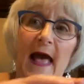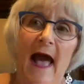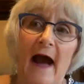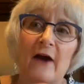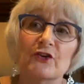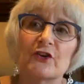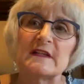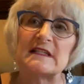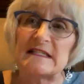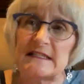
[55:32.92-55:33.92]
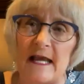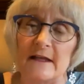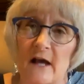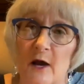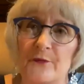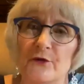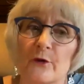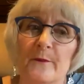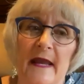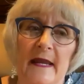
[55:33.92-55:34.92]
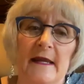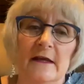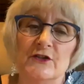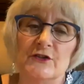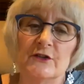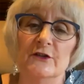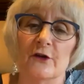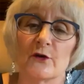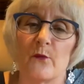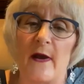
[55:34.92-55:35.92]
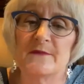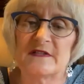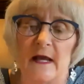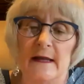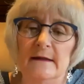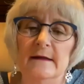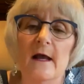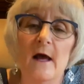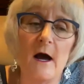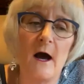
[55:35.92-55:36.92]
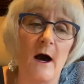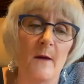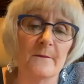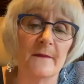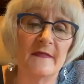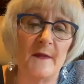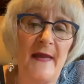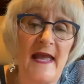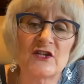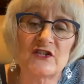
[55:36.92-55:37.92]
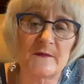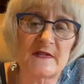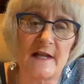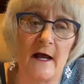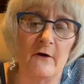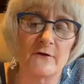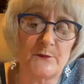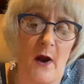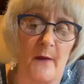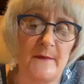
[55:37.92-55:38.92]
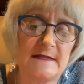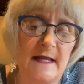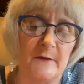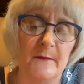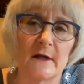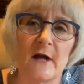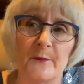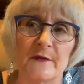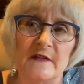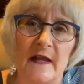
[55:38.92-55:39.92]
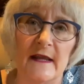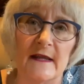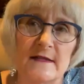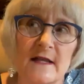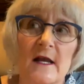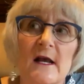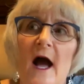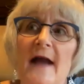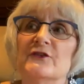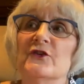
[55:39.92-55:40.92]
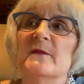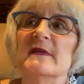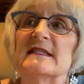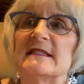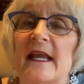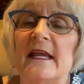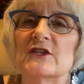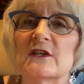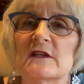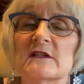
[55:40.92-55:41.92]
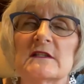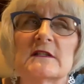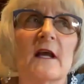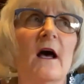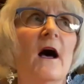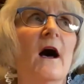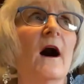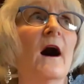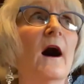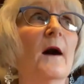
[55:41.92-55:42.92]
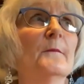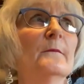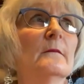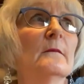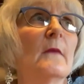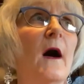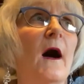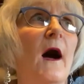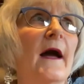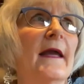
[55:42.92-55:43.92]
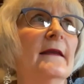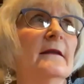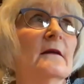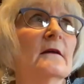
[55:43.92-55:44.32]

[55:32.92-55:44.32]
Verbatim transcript: how you're going to set up your page, you know, your website. Um, the pages themselves probably take me a couple of days. I do them in stages. Um, I